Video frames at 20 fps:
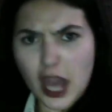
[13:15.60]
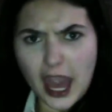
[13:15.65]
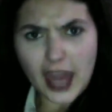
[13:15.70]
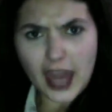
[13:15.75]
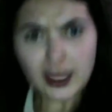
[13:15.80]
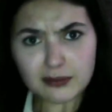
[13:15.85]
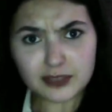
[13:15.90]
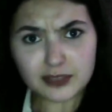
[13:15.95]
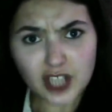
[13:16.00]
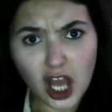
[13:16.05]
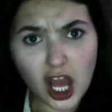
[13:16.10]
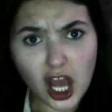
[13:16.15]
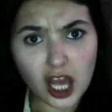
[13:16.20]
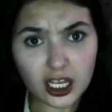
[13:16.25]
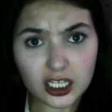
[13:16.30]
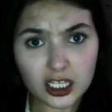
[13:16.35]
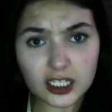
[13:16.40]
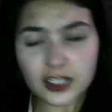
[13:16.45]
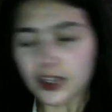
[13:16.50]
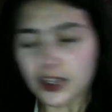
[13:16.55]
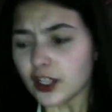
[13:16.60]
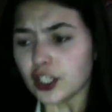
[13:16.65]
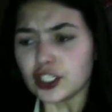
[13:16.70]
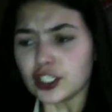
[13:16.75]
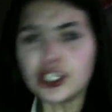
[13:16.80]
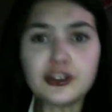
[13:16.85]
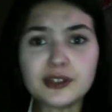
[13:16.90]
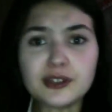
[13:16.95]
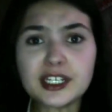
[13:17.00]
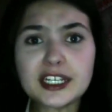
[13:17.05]
M-Dog,
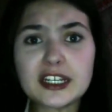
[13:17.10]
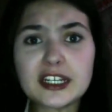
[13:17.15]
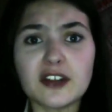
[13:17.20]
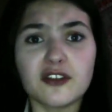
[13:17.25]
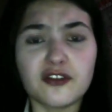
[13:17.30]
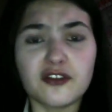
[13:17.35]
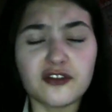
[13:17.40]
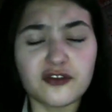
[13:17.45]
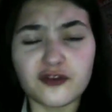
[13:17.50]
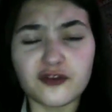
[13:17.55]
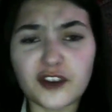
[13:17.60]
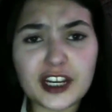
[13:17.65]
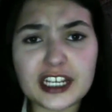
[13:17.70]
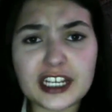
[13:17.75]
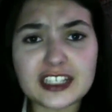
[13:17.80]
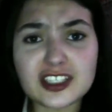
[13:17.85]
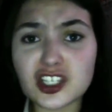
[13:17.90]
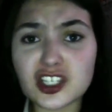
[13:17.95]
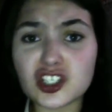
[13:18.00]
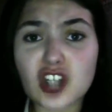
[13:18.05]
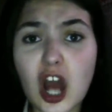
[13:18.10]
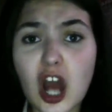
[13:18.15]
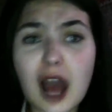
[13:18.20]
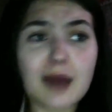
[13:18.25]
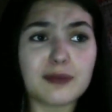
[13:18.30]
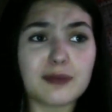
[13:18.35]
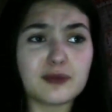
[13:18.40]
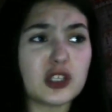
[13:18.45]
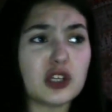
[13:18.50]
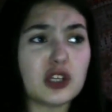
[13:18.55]
you need to freaking
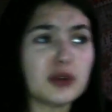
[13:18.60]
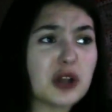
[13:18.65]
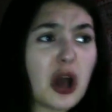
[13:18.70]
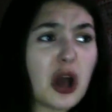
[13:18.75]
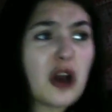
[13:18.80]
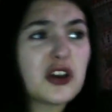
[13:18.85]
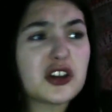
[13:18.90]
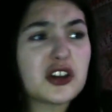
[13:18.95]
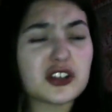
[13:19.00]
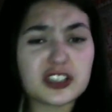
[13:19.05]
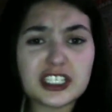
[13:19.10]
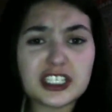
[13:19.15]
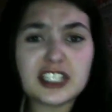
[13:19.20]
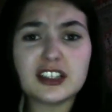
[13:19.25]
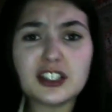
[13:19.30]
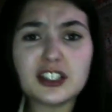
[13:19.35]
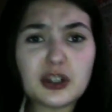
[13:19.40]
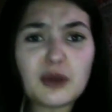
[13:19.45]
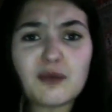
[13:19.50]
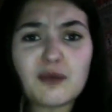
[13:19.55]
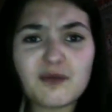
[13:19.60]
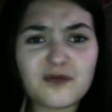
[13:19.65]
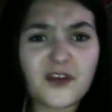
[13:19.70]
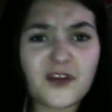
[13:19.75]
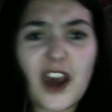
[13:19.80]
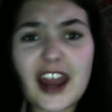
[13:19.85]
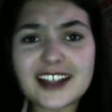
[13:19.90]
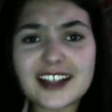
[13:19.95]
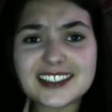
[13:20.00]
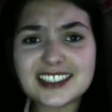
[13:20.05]
stop. You and all your neat little
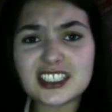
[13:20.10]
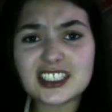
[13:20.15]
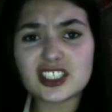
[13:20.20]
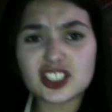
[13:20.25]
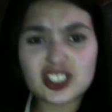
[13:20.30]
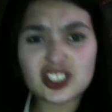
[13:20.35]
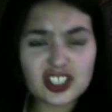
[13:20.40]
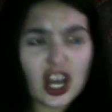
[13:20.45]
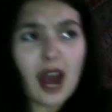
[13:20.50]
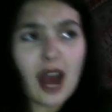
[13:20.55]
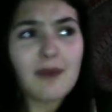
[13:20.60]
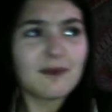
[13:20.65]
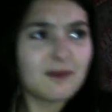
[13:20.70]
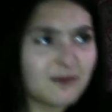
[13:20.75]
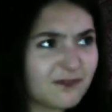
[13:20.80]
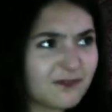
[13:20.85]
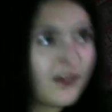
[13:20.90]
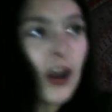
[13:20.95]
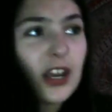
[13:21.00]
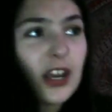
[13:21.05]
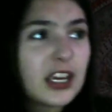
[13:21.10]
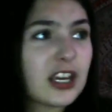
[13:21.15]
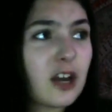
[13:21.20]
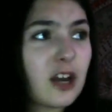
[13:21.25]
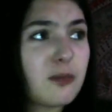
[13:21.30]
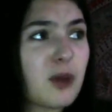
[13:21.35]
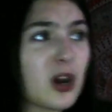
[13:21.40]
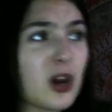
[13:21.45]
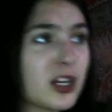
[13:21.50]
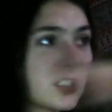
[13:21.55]
friends need to stop fucking
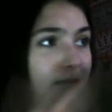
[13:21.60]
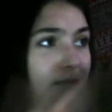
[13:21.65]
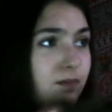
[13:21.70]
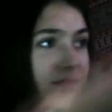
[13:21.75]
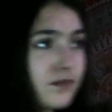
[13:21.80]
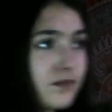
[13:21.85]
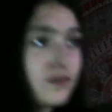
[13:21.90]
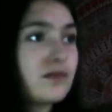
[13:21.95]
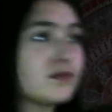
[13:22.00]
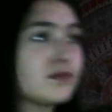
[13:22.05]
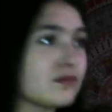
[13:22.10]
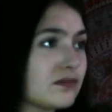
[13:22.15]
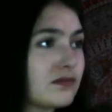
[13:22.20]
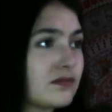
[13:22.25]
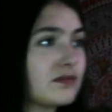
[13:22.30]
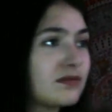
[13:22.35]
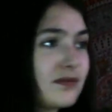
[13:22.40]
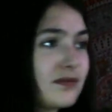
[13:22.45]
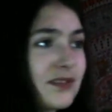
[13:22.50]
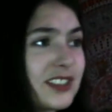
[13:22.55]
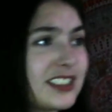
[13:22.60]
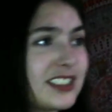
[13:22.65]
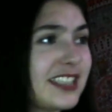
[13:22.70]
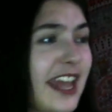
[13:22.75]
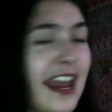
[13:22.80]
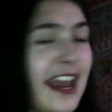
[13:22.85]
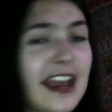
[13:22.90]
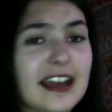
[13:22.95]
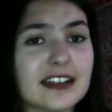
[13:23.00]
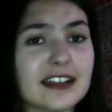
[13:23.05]
up our
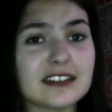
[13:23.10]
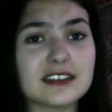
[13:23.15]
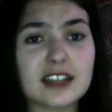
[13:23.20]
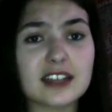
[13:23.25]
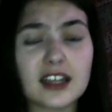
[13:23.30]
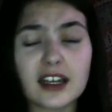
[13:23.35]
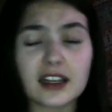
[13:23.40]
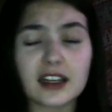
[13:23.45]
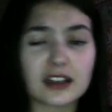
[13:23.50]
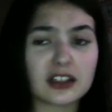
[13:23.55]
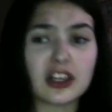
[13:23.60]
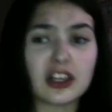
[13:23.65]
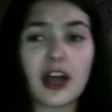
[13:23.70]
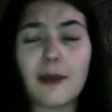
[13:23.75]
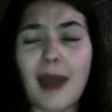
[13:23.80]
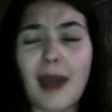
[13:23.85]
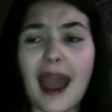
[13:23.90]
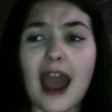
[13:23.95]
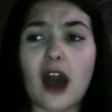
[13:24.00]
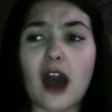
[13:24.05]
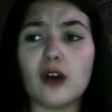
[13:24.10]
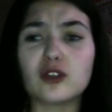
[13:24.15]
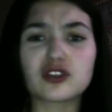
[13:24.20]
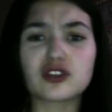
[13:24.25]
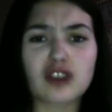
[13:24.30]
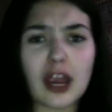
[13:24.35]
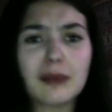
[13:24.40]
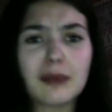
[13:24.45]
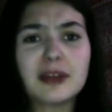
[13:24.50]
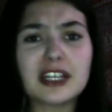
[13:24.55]
sand clubhouse,
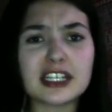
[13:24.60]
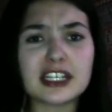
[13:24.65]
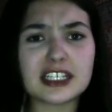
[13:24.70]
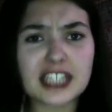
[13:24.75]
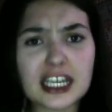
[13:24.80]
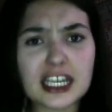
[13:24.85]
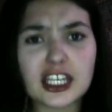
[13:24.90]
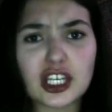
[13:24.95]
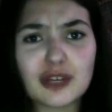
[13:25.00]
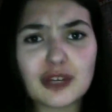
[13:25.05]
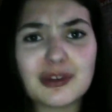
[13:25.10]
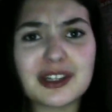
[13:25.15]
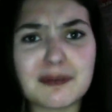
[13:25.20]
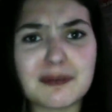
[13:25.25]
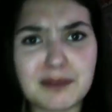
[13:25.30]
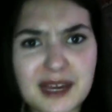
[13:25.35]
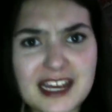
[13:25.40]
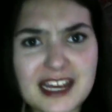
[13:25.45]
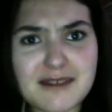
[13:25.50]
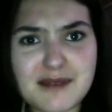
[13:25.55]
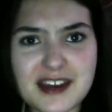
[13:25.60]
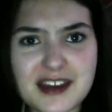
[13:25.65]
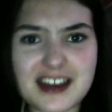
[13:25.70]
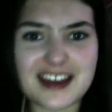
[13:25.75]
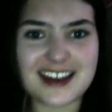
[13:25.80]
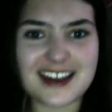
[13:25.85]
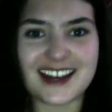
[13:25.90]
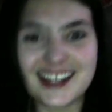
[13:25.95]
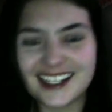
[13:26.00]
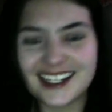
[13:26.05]
and I'm gonna kick you in the
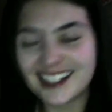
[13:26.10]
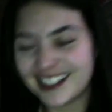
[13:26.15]
pee-pee.